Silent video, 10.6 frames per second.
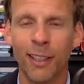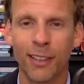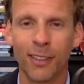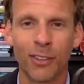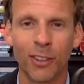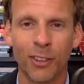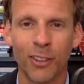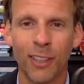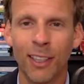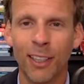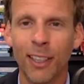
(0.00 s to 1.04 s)
It's just
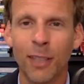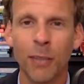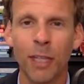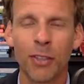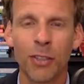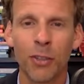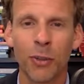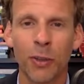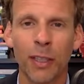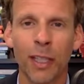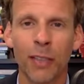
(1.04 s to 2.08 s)
imagine
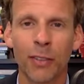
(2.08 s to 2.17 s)
doing that.